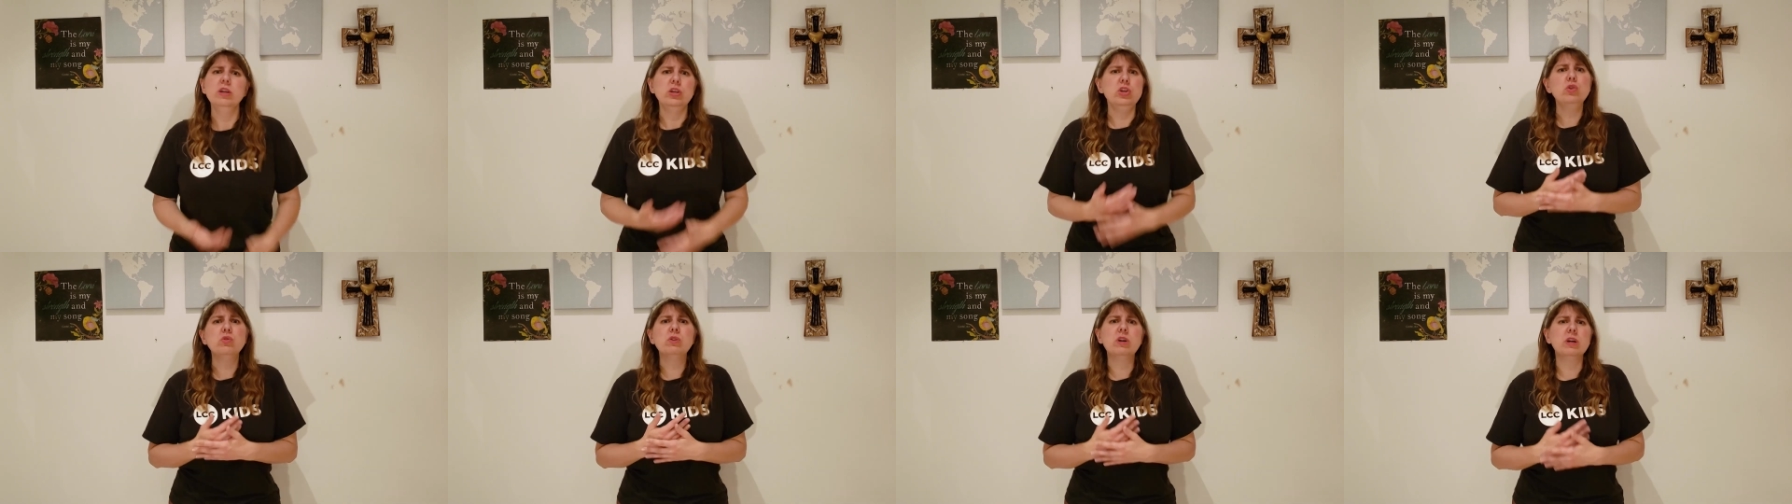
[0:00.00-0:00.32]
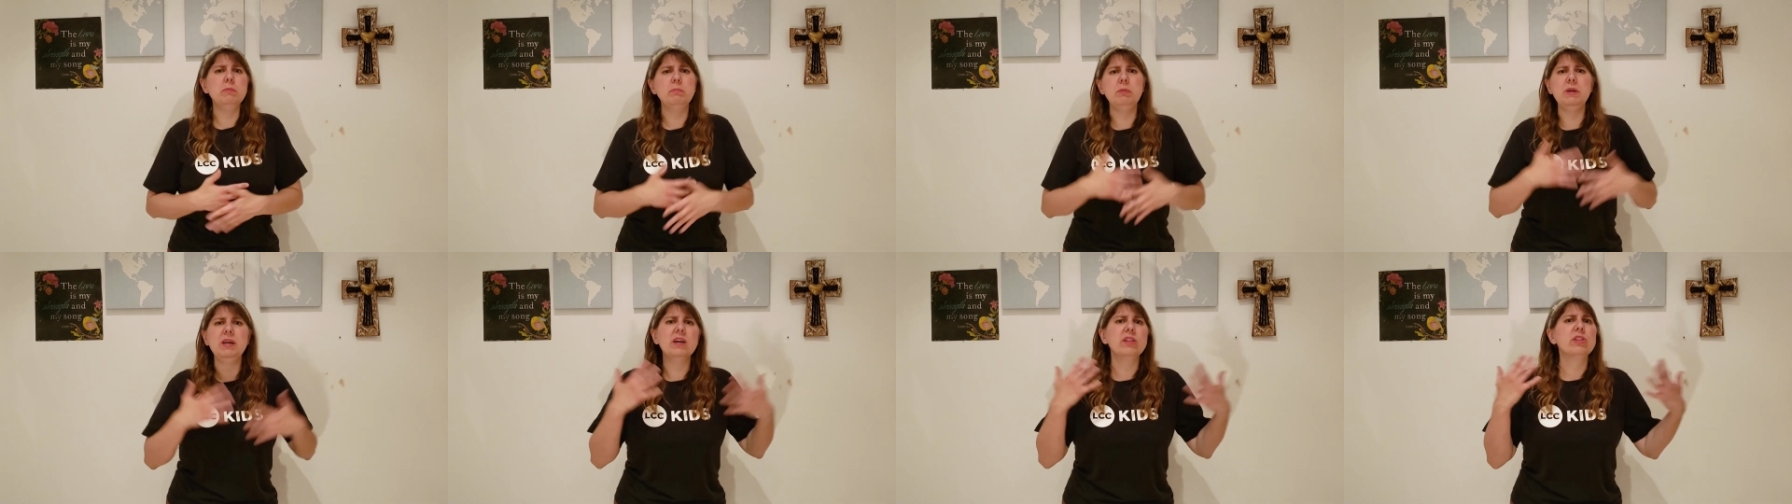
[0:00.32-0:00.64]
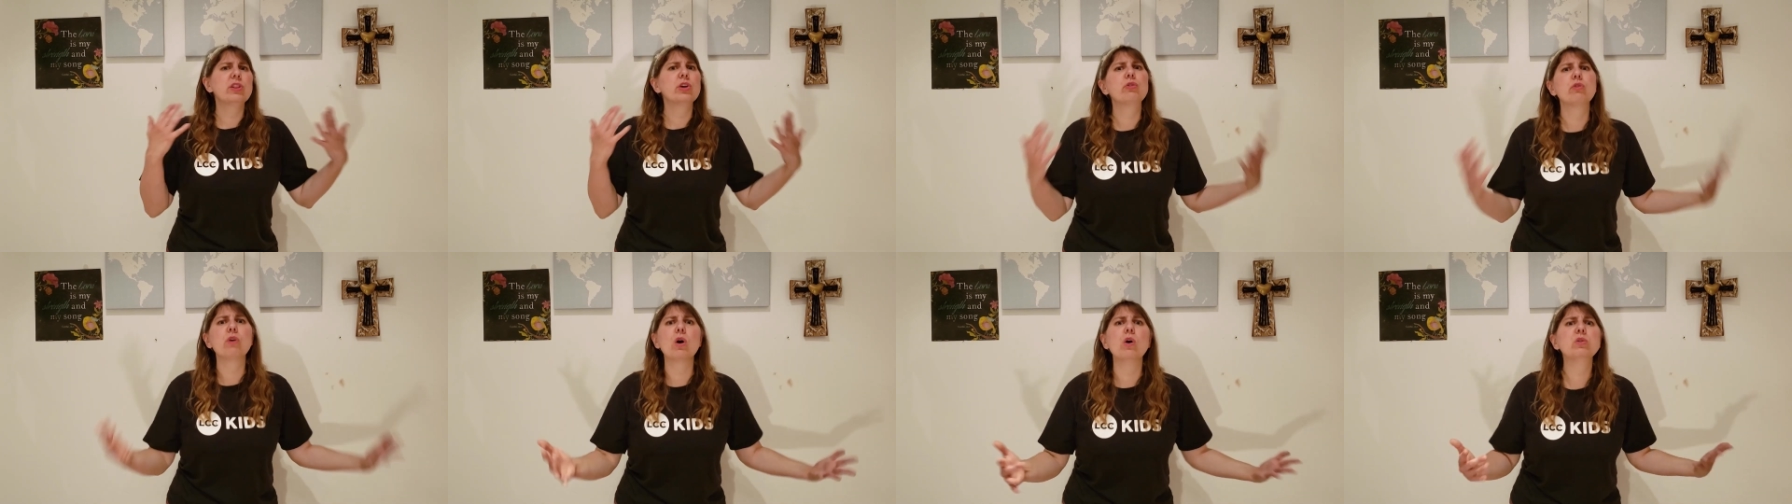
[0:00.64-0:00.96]
You can be at
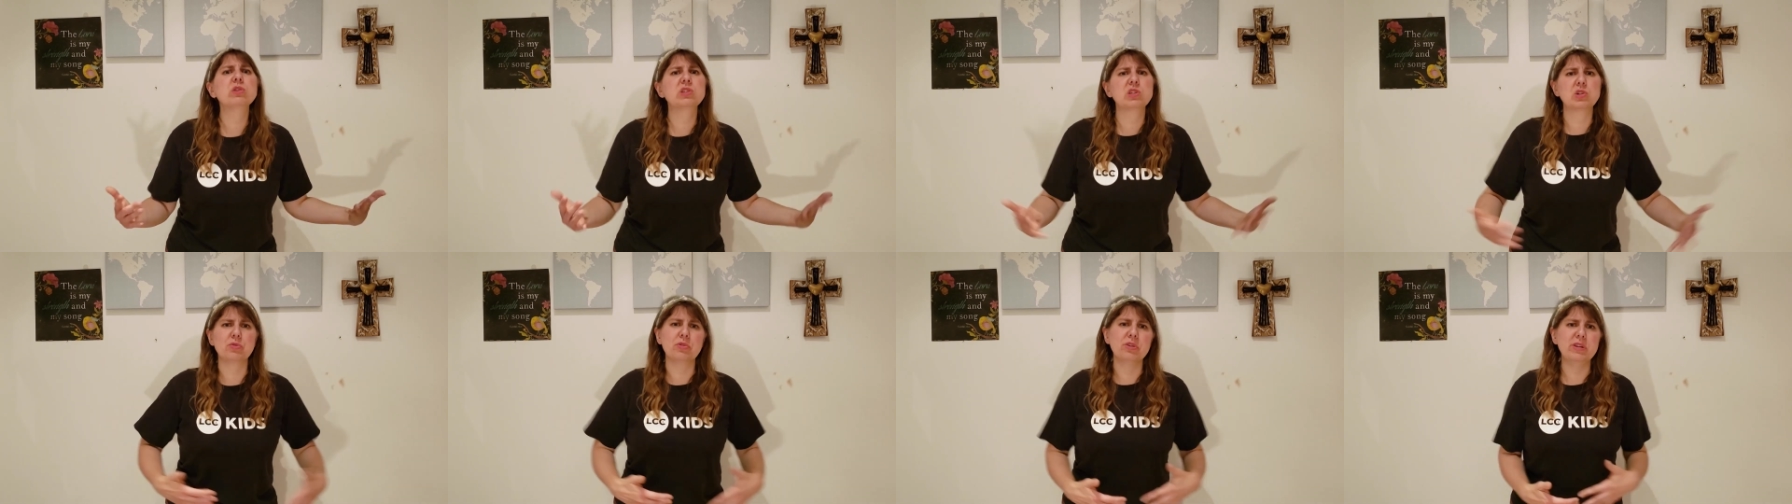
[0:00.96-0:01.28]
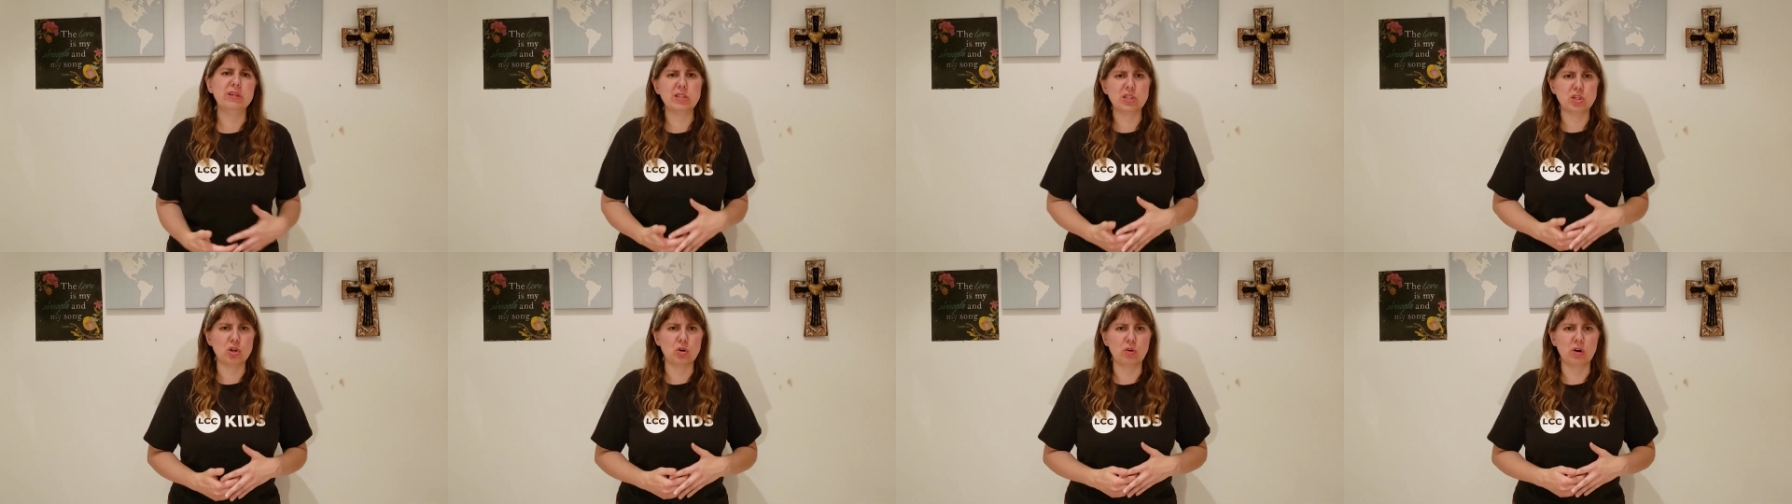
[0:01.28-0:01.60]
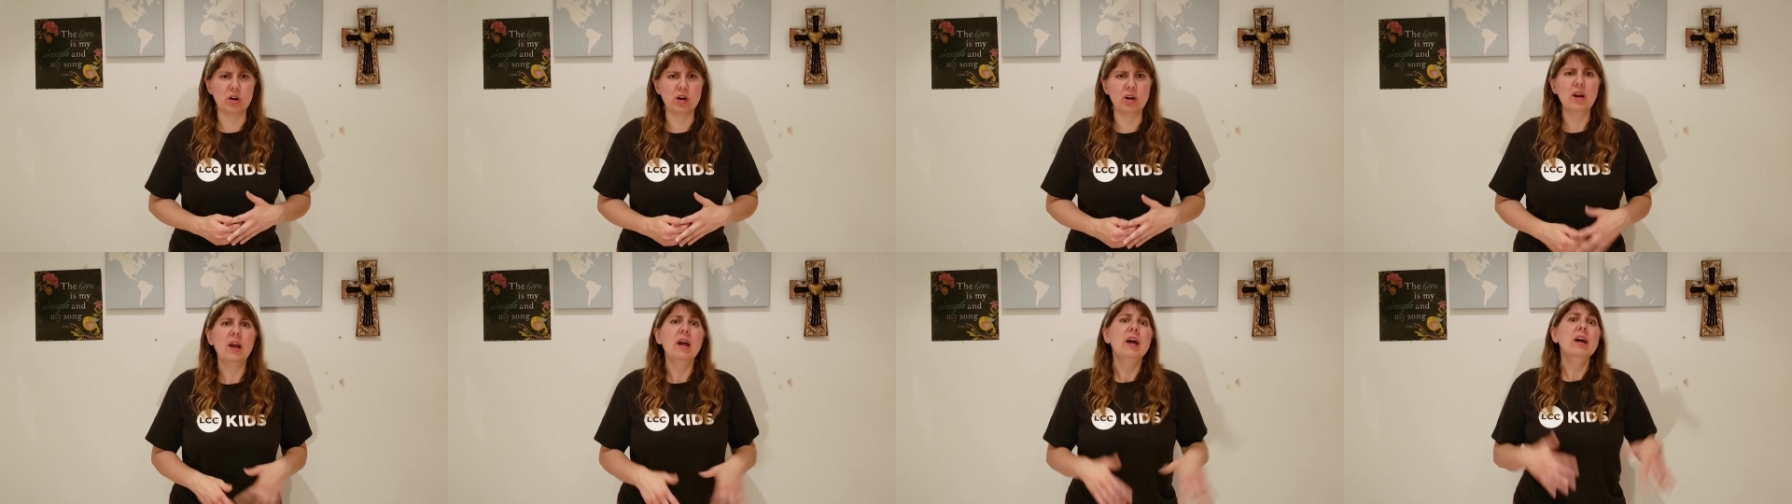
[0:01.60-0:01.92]
the grocery
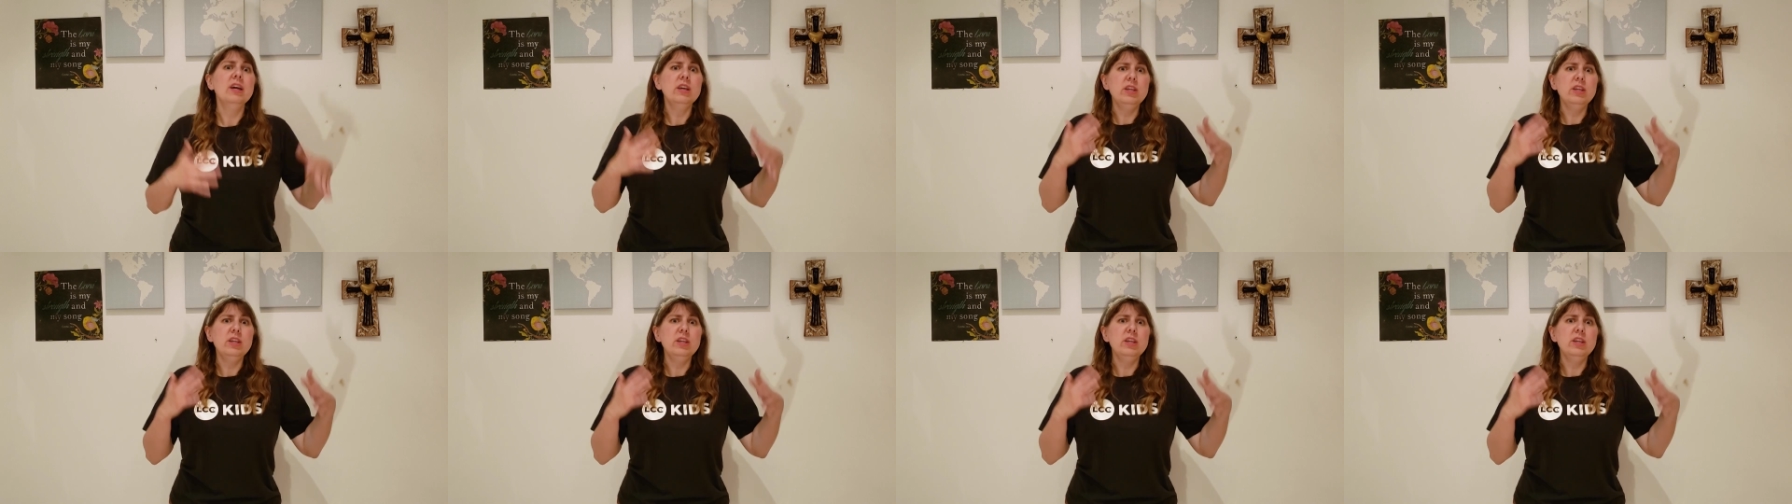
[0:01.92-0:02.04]
store.